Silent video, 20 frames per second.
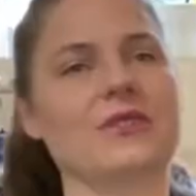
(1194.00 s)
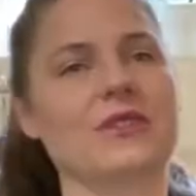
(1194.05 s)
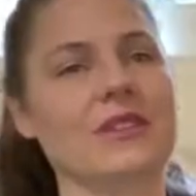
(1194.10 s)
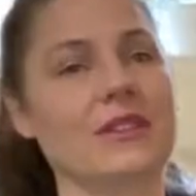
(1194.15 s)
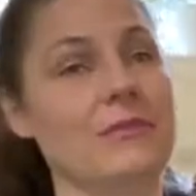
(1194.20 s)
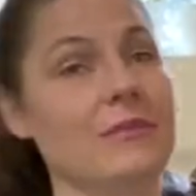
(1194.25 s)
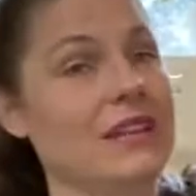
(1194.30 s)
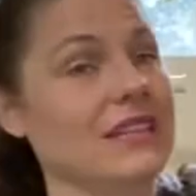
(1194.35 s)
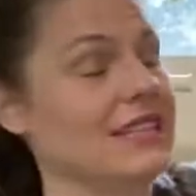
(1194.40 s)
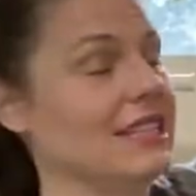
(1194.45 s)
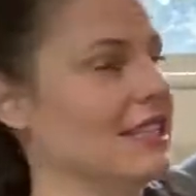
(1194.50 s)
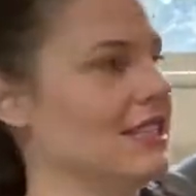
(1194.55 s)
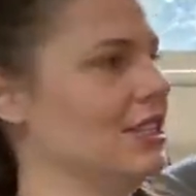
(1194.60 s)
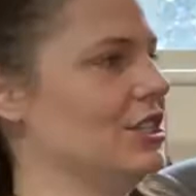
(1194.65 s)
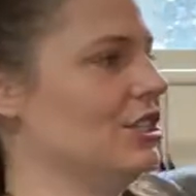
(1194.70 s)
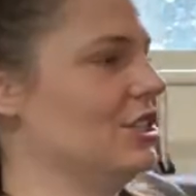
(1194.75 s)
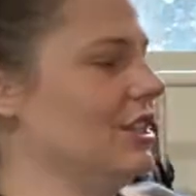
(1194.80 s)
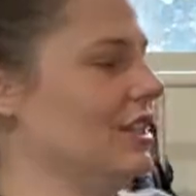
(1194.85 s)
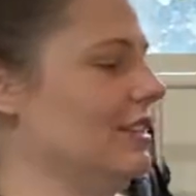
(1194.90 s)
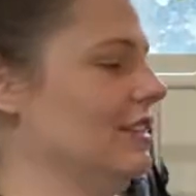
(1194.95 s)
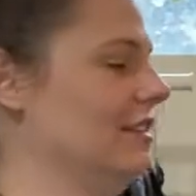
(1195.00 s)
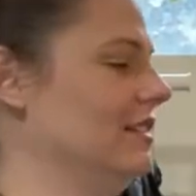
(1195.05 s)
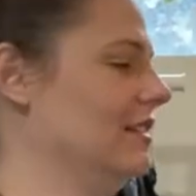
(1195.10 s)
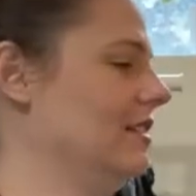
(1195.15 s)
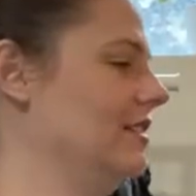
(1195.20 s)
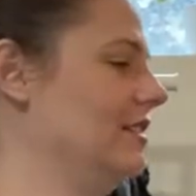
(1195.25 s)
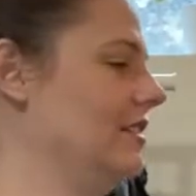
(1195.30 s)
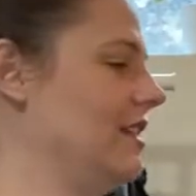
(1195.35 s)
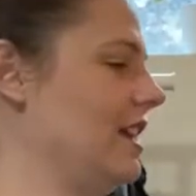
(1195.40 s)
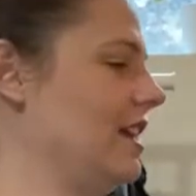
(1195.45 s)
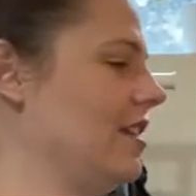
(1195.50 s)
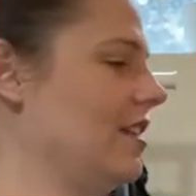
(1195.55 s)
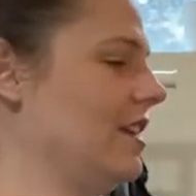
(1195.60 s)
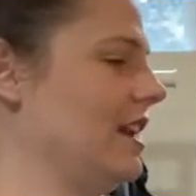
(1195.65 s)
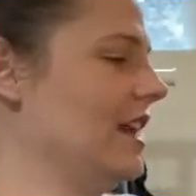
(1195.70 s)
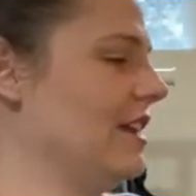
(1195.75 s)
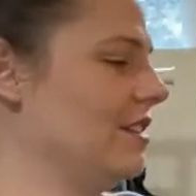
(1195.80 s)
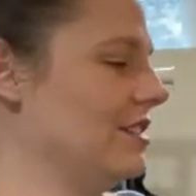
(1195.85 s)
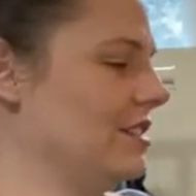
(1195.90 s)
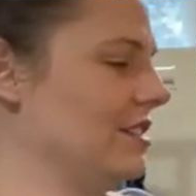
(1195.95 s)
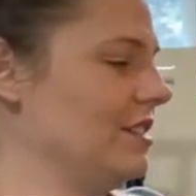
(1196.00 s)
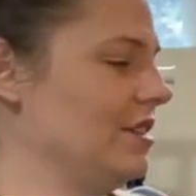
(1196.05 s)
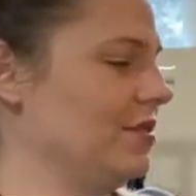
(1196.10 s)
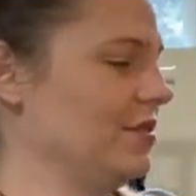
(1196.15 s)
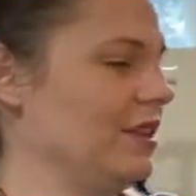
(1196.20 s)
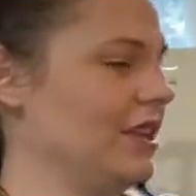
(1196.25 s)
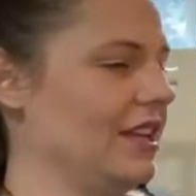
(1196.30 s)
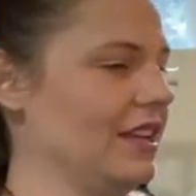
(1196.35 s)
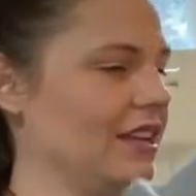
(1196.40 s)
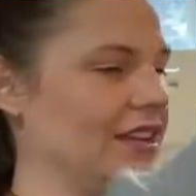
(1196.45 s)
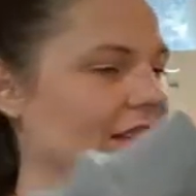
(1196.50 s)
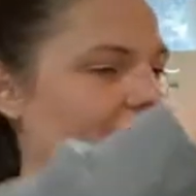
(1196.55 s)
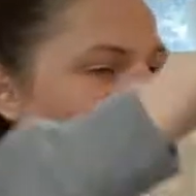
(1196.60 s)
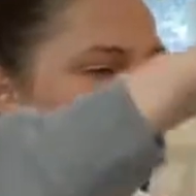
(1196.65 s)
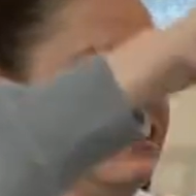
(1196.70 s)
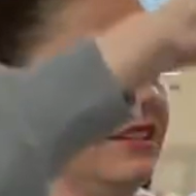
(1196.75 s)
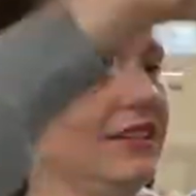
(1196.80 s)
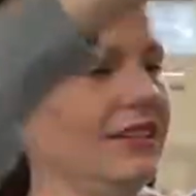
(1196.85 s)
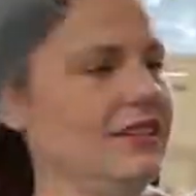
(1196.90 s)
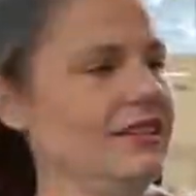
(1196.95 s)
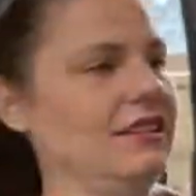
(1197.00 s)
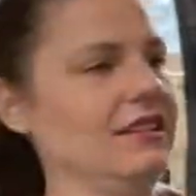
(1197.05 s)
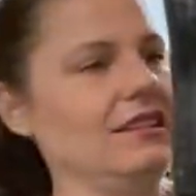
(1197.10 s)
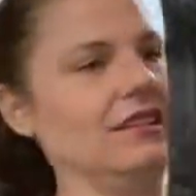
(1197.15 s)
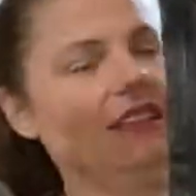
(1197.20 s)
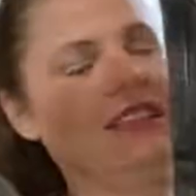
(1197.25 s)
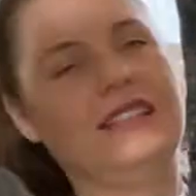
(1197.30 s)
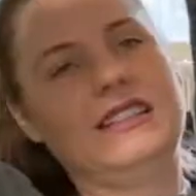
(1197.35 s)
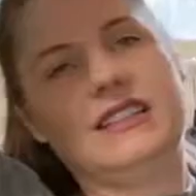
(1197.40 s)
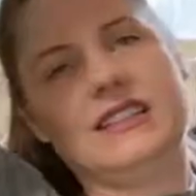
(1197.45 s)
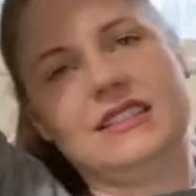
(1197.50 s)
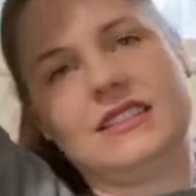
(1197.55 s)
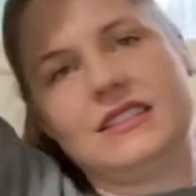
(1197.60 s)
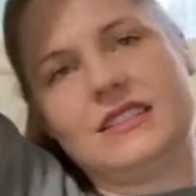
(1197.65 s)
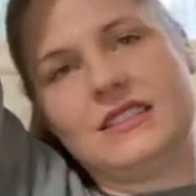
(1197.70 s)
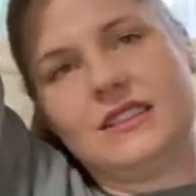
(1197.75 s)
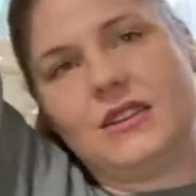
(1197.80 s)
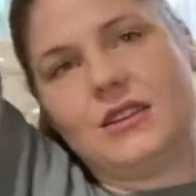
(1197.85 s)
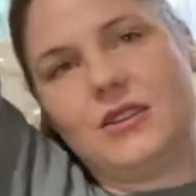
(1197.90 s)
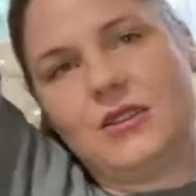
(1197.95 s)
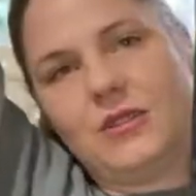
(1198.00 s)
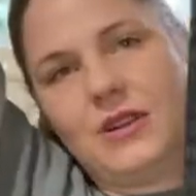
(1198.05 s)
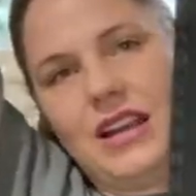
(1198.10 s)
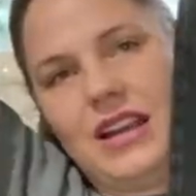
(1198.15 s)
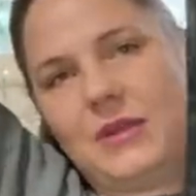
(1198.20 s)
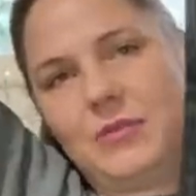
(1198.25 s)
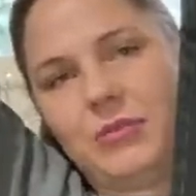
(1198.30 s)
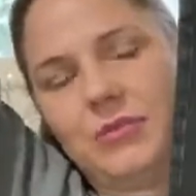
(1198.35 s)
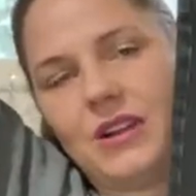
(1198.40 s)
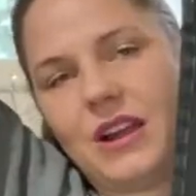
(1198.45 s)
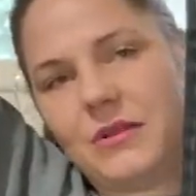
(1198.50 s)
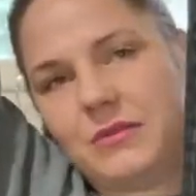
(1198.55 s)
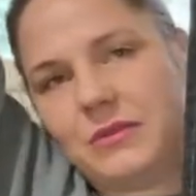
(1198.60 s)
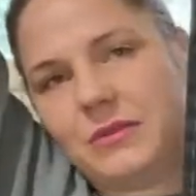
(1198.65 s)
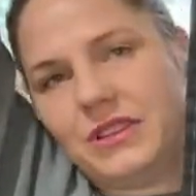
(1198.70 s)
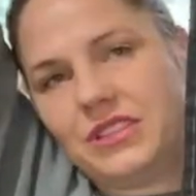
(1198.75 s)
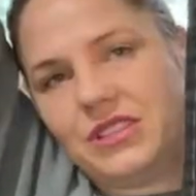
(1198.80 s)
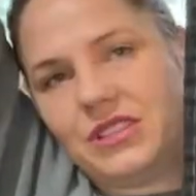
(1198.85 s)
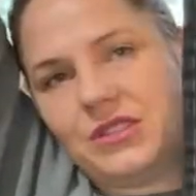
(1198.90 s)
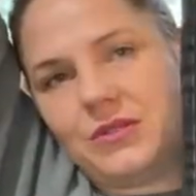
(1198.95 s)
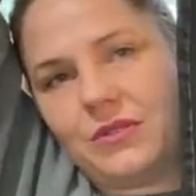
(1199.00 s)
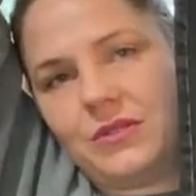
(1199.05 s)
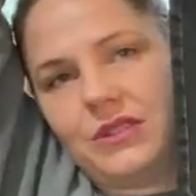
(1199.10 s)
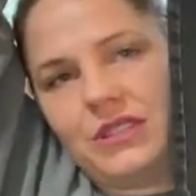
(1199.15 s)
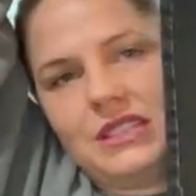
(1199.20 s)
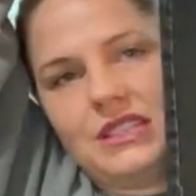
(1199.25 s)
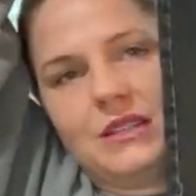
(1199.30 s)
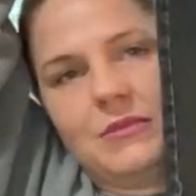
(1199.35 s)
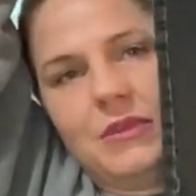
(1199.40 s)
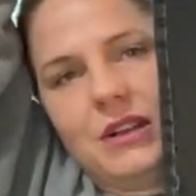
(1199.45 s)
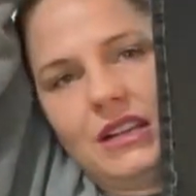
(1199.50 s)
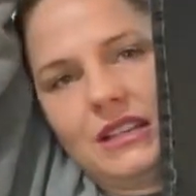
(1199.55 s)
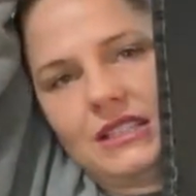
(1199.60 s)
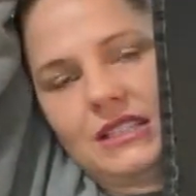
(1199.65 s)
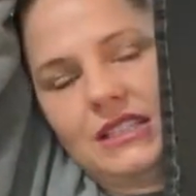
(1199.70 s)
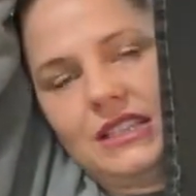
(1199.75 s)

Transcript: in the best condition. They are Arizona. So I'll probably just throw these in a box to